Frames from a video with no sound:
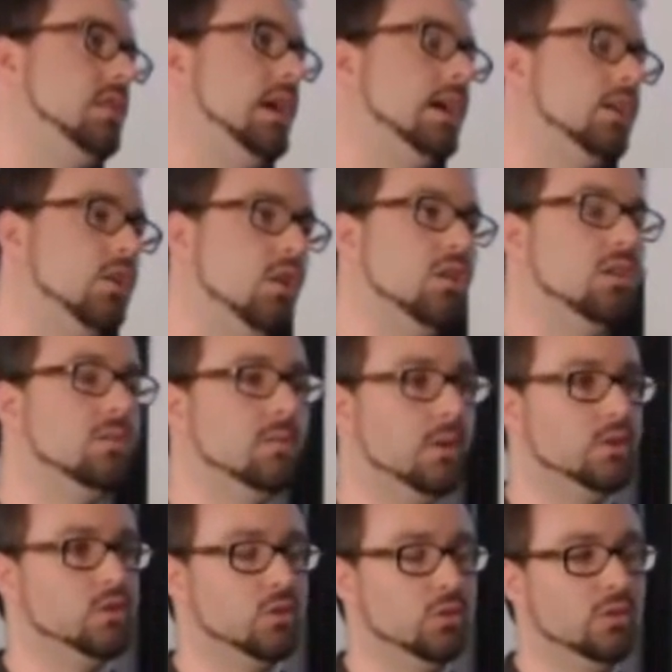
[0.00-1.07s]
a kernel
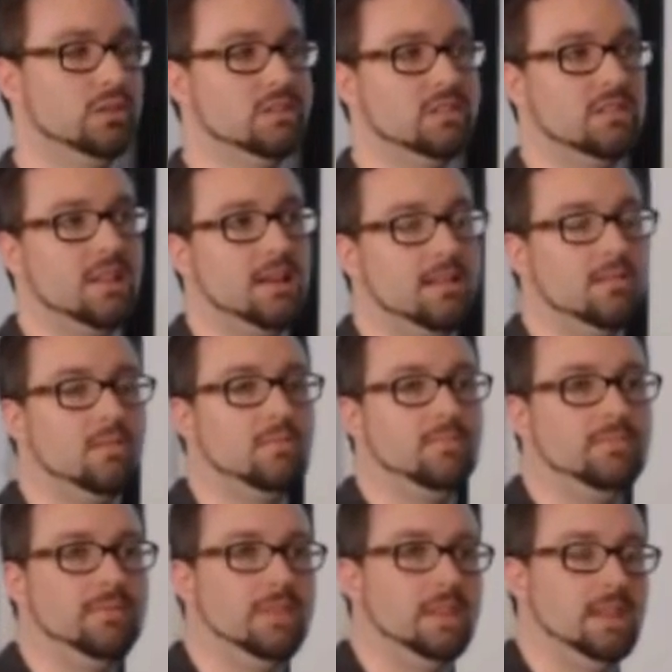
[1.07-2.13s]
module is like
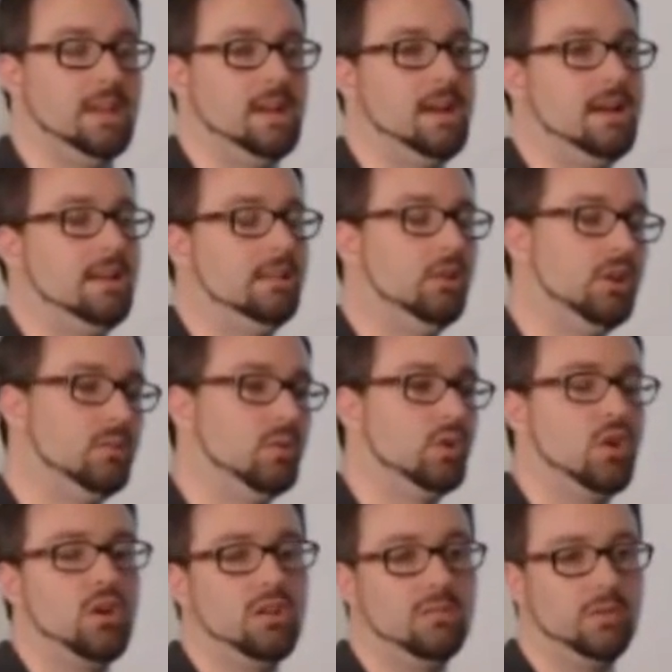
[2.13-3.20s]
loadable
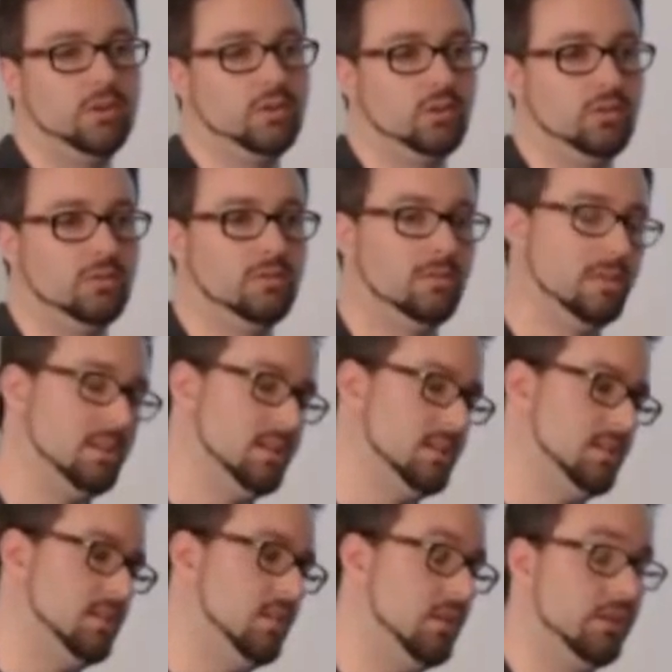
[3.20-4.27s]
kernel module
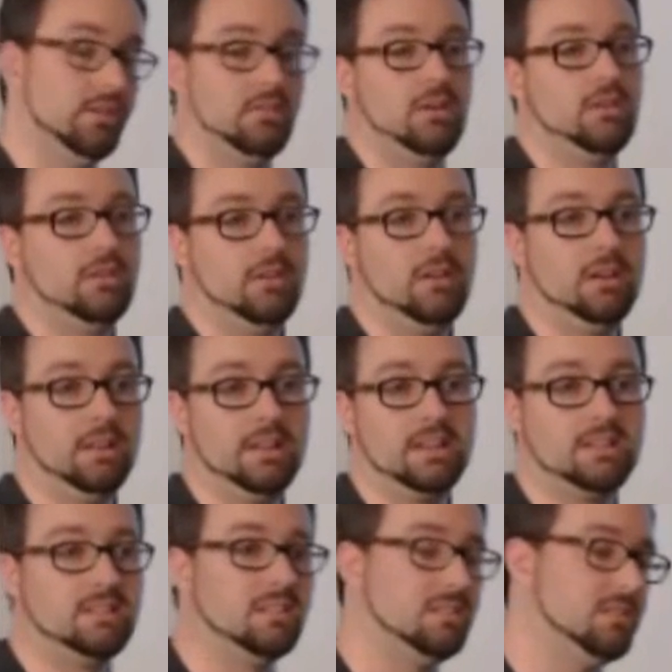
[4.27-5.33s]
on a
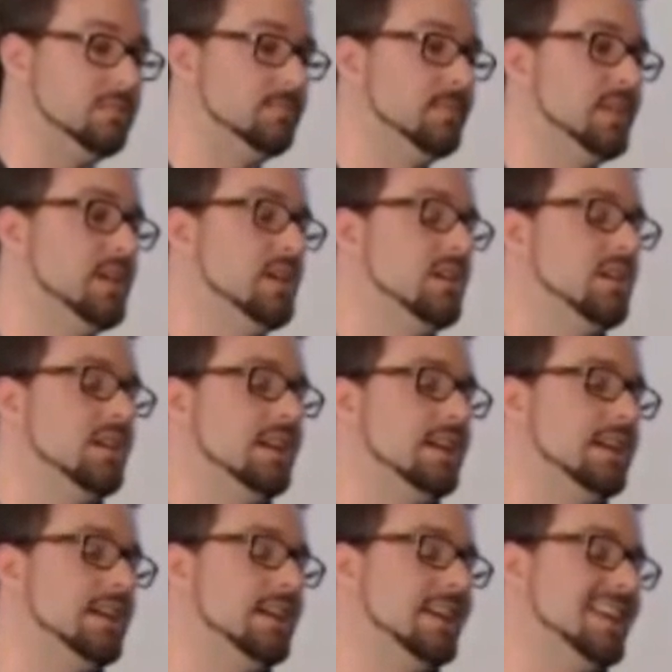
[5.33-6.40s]
Linux system
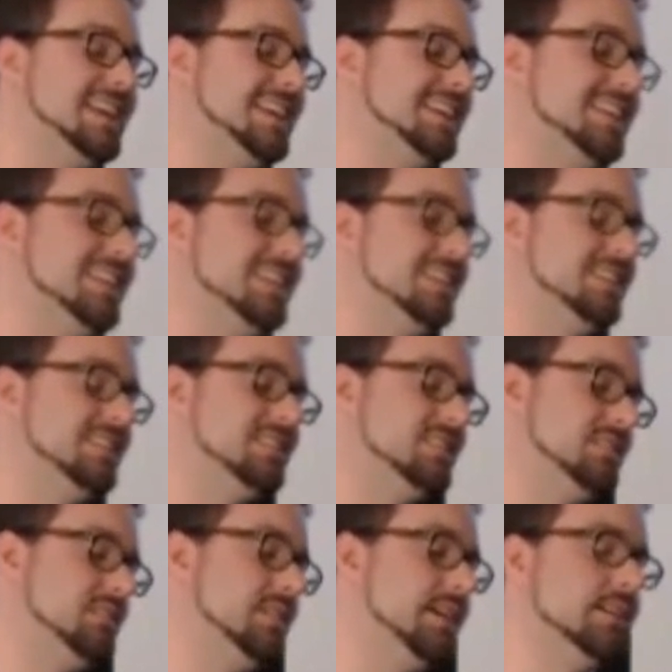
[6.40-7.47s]

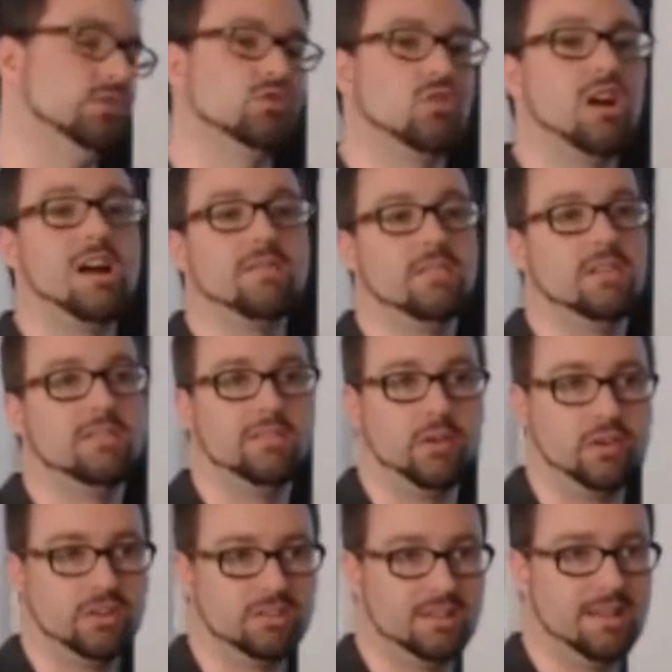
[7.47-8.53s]
is like a driver, for
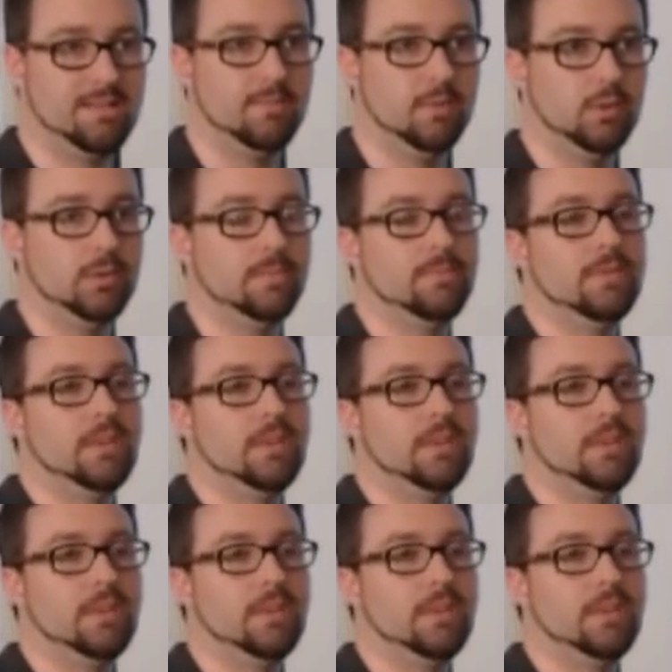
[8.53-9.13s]
example,